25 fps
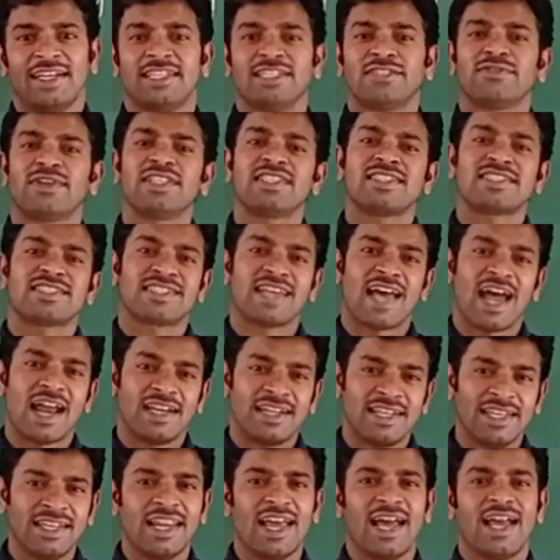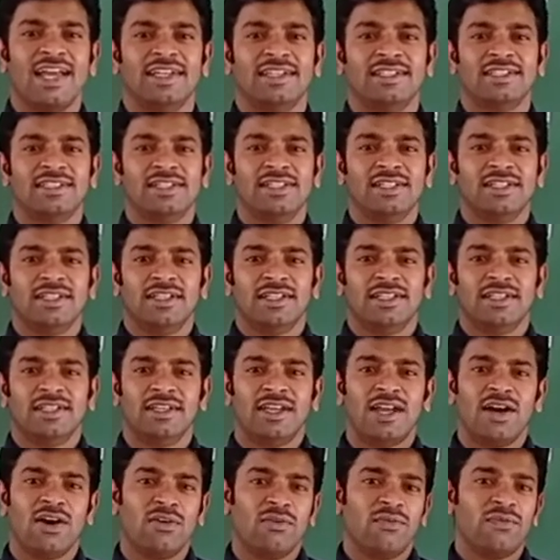It is one satellite.
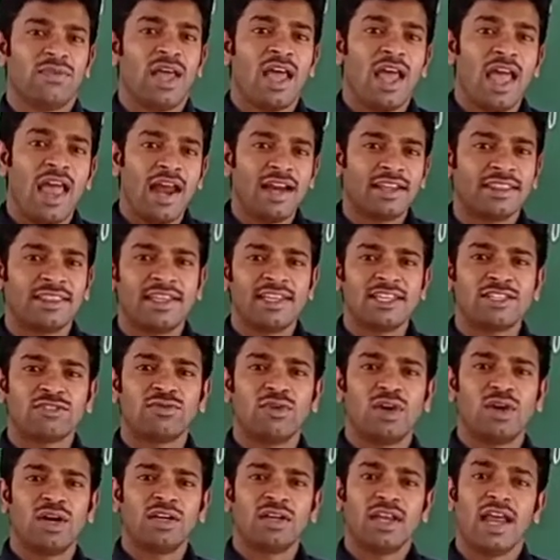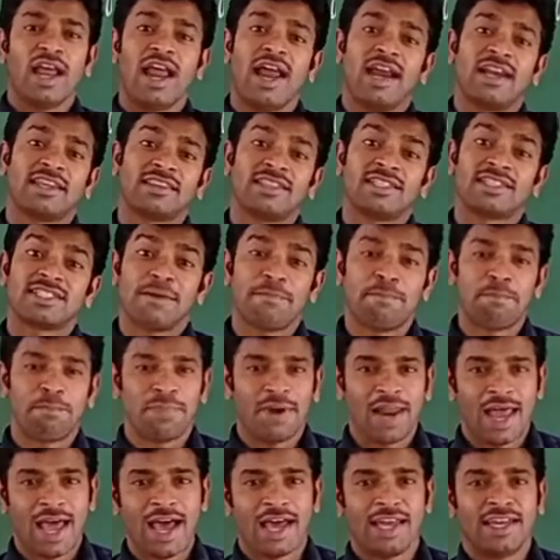Now, earth is what? Earth is a
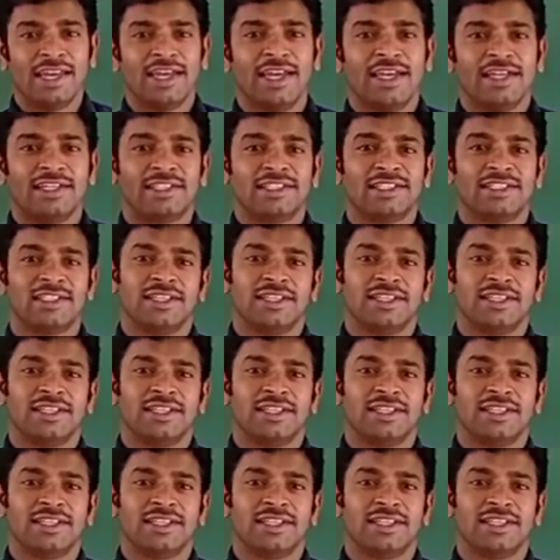planet.